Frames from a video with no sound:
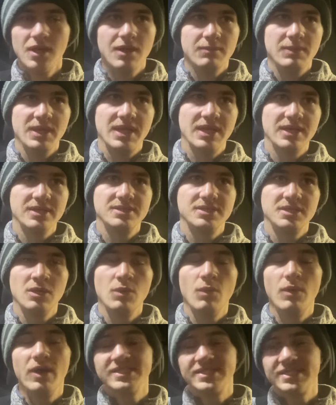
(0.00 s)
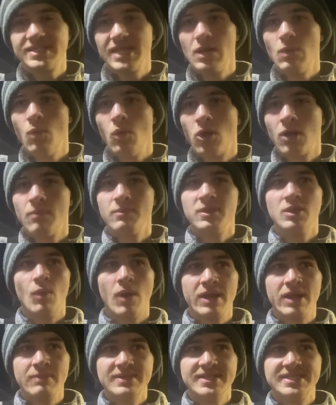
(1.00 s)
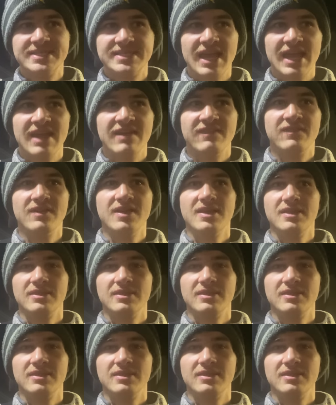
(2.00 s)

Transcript: because you want to stay warm, you want to be safe.